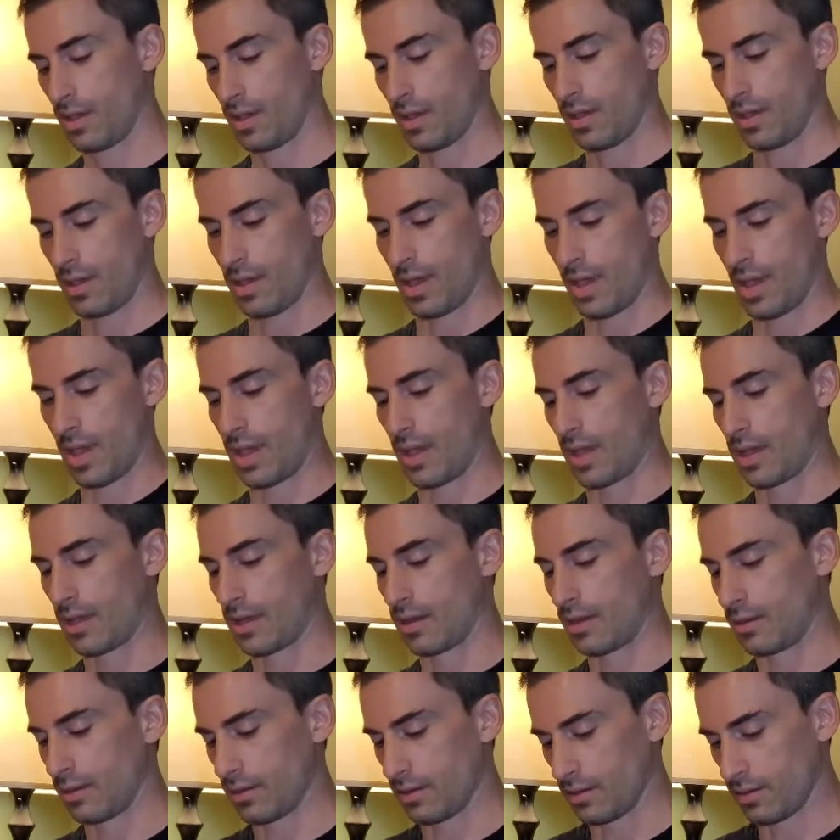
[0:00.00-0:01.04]
And
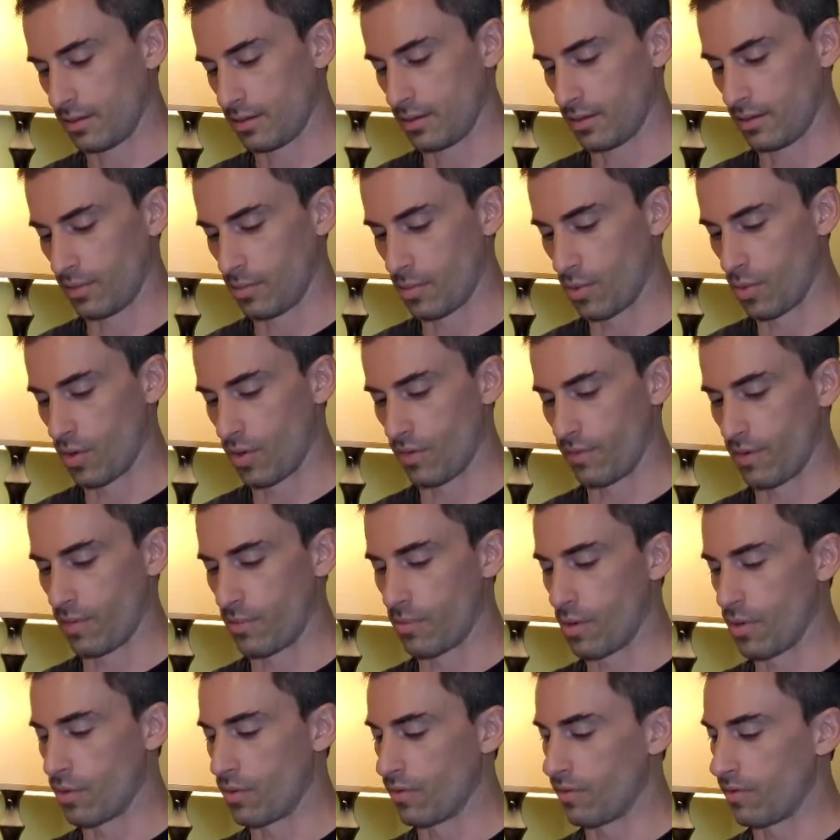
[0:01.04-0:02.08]
more of a
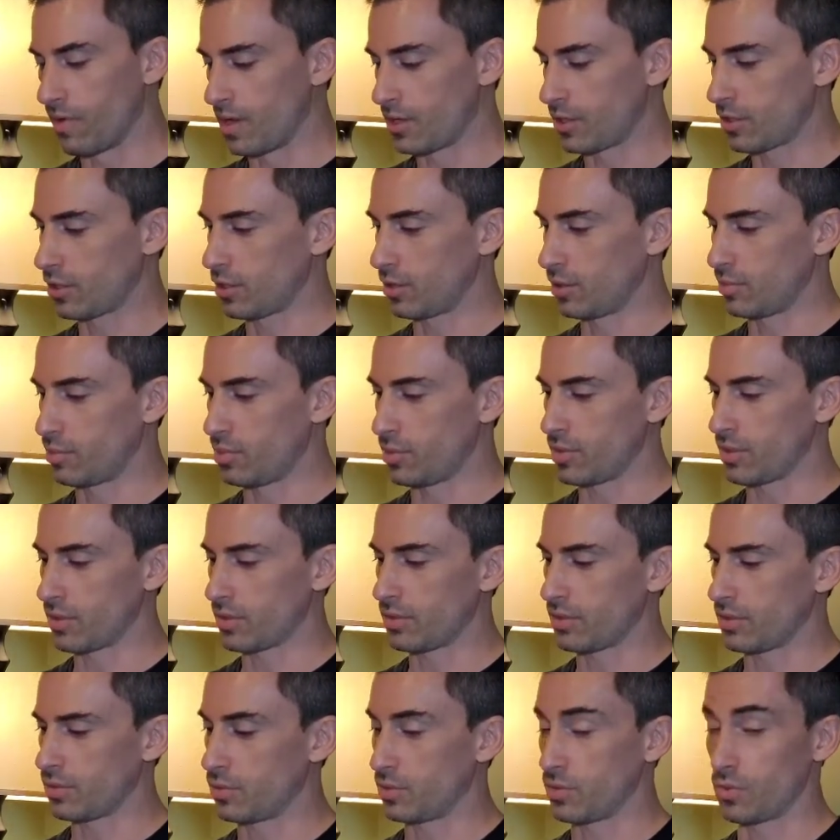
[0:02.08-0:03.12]
motivational book.
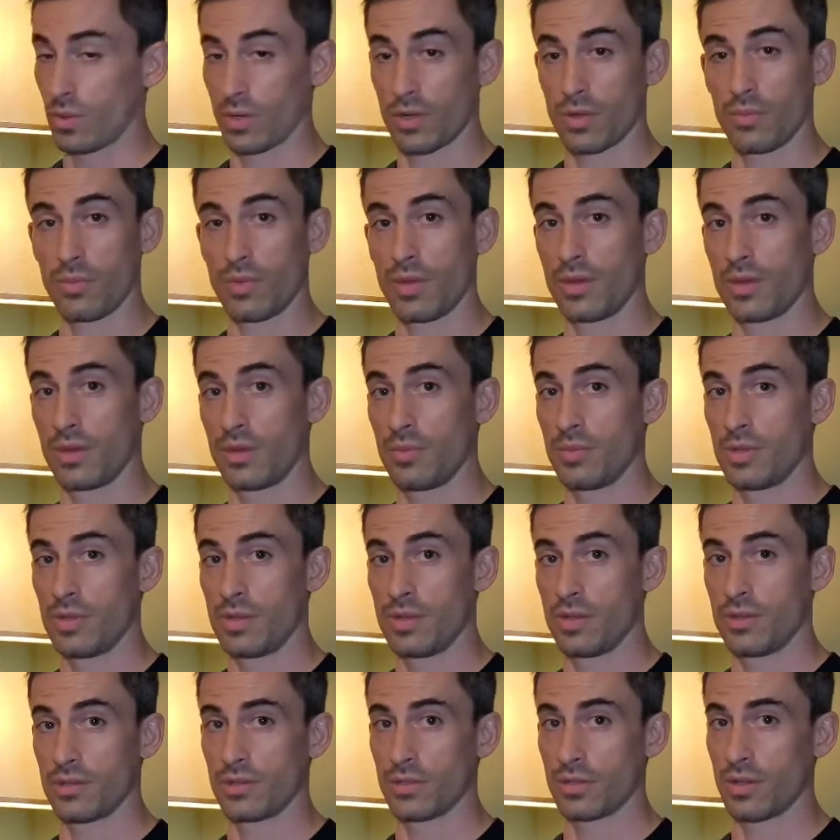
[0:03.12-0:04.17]
This was recommended to me
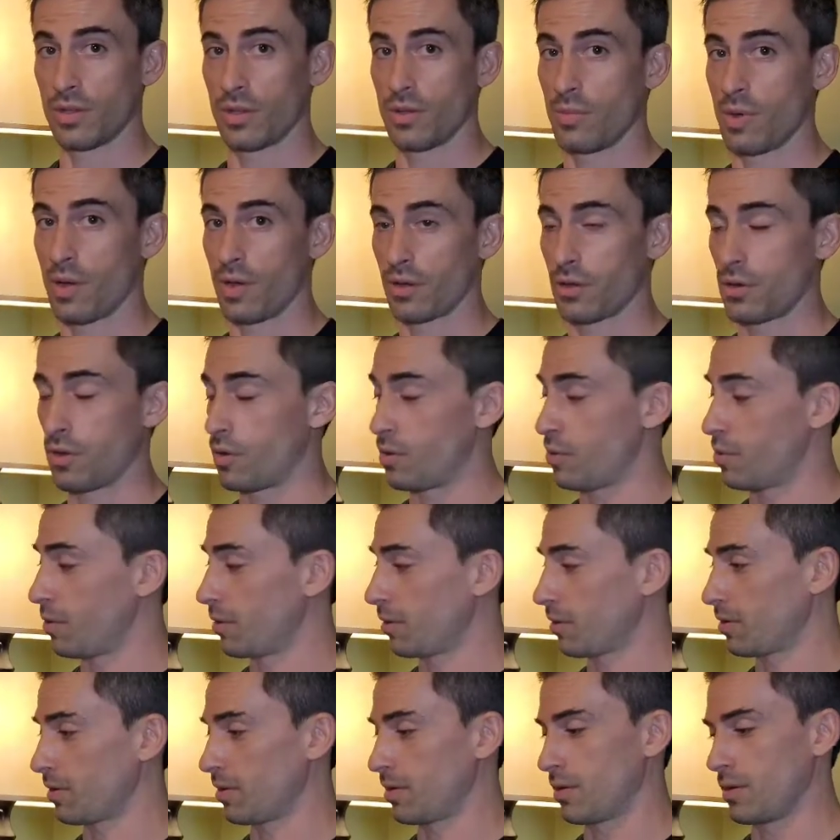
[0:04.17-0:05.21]
years ago by a
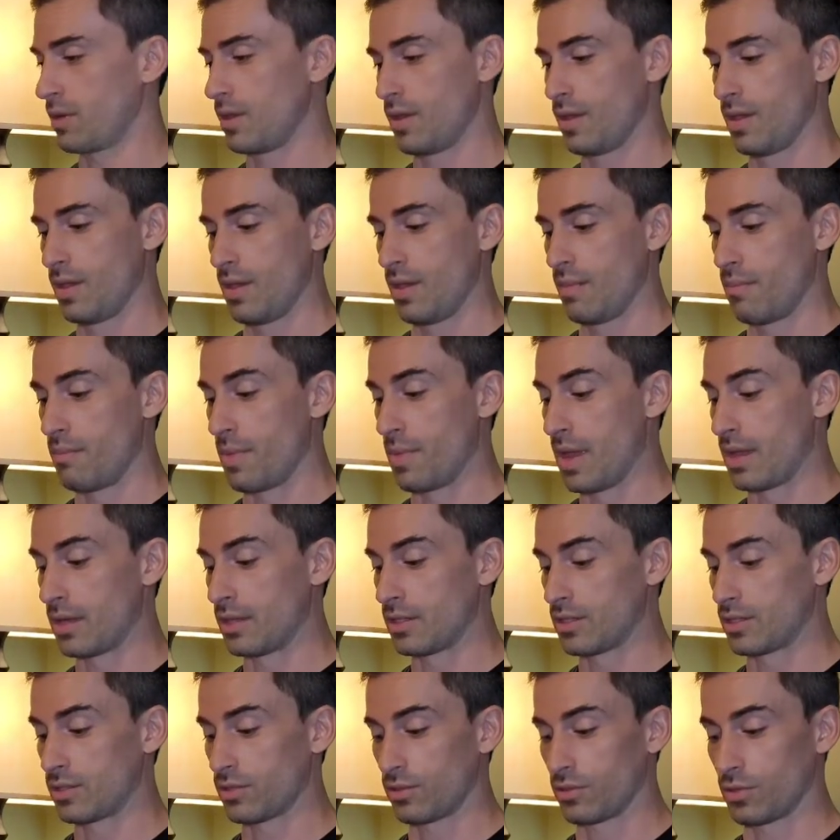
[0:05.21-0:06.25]
coworker,
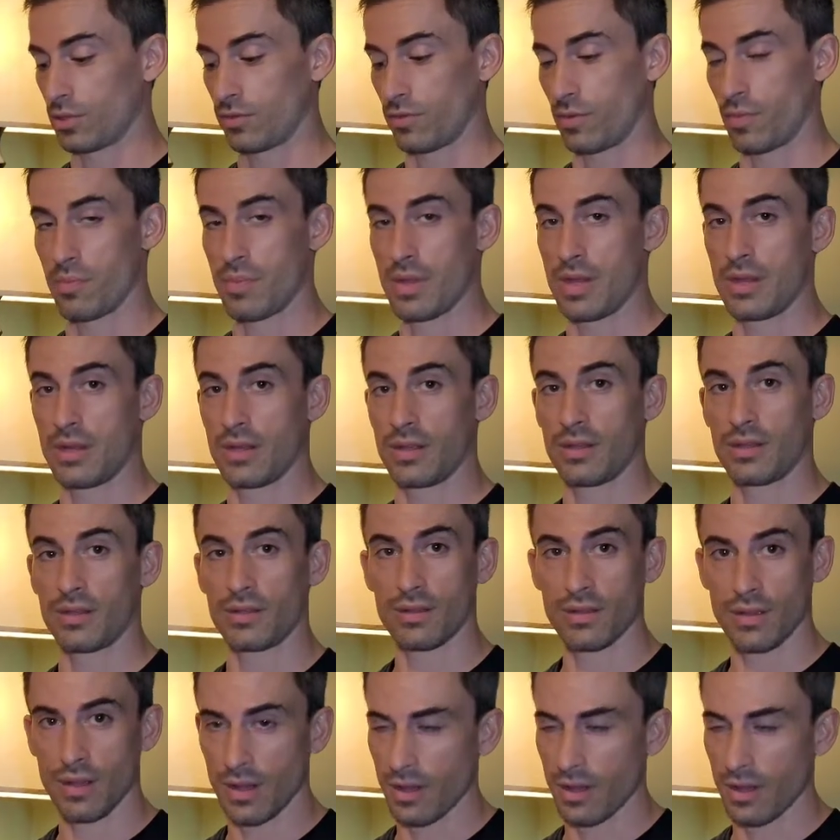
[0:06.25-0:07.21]
Man's Search for Meaning.